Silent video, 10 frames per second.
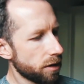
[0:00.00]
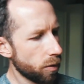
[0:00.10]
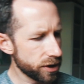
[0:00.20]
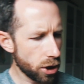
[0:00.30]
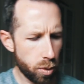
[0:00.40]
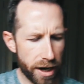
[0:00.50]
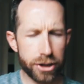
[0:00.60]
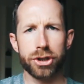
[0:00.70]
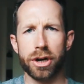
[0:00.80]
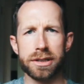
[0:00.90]
I wasn't
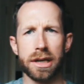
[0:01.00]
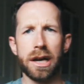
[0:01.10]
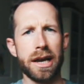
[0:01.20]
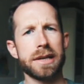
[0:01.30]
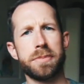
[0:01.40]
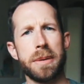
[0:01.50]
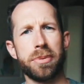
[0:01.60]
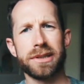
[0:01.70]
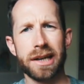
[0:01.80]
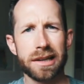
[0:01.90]
quite sure. I was like, I guess
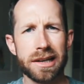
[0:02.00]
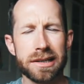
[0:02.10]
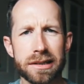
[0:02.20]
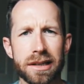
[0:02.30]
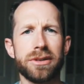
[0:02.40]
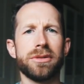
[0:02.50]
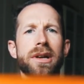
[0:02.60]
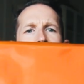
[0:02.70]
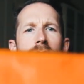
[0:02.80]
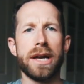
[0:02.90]
people take this and they do
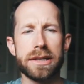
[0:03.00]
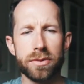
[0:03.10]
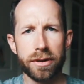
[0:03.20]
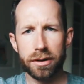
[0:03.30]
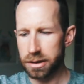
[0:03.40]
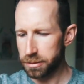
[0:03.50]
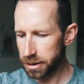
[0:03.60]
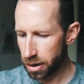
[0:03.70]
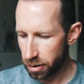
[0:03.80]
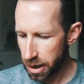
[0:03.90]
like weights with it or
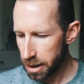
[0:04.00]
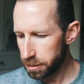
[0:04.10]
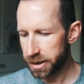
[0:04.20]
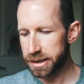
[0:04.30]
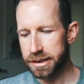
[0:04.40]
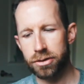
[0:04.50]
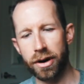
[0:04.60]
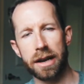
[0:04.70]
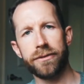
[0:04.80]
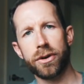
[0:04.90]
something. No, but this is
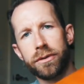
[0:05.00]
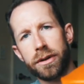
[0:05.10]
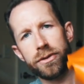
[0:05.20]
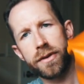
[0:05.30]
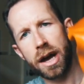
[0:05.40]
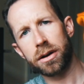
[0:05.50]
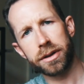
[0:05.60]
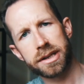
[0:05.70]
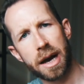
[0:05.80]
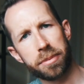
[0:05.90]
great if you've got it
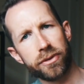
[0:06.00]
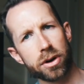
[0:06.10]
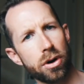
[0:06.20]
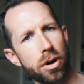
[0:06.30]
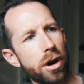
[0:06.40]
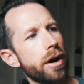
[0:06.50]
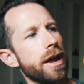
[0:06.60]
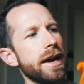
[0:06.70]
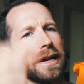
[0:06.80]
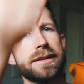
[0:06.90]
on the top of a
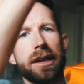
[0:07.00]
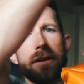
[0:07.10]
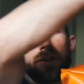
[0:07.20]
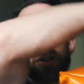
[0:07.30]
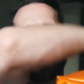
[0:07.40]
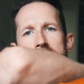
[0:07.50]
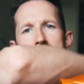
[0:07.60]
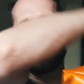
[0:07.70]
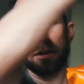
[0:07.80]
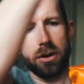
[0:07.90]
car. Instead of
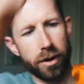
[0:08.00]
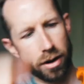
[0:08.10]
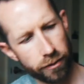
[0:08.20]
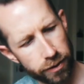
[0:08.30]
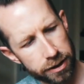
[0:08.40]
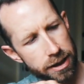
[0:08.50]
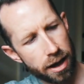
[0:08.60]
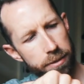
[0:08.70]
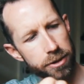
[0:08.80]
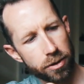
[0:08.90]
just going over the
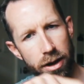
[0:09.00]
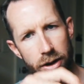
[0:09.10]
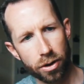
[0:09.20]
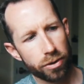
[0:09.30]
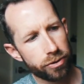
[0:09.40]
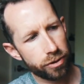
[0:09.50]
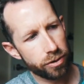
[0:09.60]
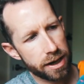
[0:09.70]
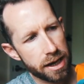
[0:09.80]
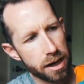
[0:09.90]
top, you can go
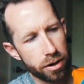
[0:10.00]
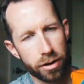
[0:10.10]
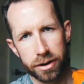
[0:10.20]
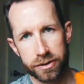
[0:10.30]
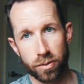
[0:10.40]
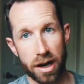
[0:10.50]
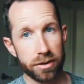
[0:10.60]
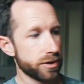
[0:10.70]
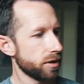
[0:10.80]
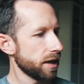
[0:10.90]
through here as
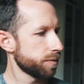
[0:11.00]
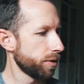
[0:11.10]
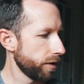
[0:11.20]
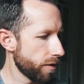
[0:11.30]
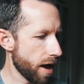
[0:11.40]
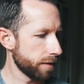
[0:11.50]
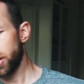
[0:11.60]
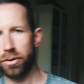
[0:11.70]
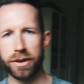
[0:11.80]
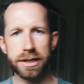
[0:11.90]
well. So that's pretty rad.
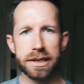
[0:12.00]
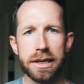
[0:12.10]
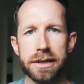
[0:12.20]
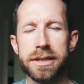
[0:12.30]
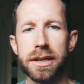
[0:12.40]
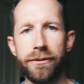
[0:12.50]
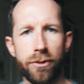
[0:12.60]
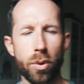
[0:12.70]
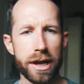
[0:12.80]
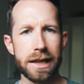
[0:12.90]
So this is
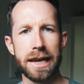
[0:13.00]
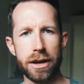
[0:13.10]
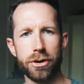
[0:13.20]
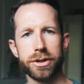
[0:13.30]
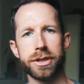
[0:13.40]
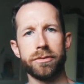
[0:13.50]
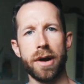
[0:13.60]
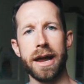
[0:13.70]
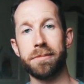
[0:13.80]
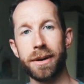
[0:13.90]
40 liters,
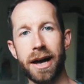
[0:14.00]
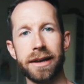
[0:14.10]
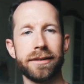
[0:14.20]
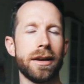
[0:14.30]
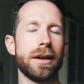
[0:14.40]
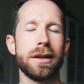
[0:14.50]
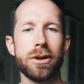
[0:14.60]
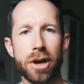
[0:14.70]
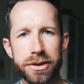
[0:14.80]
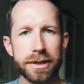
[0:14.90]
right? But
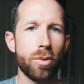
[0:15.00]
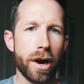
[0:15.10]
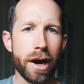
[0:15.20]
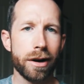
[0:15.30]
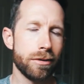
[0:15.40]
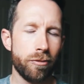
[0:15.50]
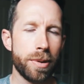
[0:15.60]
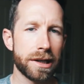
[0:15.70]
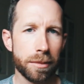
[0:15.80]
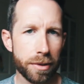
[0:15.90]
you go somewhere, you've
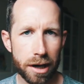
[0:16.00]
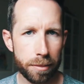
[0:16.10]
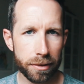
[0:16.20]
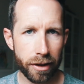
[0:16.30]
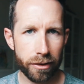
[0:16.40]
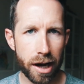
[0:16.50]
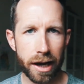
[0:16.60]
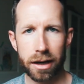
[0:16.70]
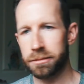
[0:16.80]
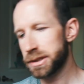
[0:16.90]
picked up a couple other
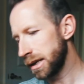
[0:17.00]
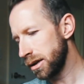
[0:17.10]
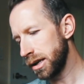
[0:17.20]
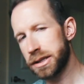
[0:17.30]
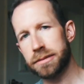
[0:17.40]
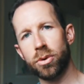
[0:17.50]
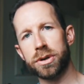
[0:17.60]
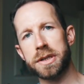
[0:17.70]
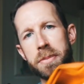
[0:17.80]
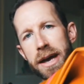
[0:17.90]
items and you need some
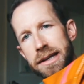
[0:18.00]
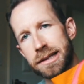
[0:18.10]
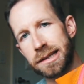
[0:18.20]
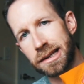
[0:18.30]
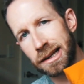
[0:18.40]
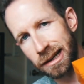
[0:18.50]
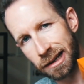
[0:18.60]
more space.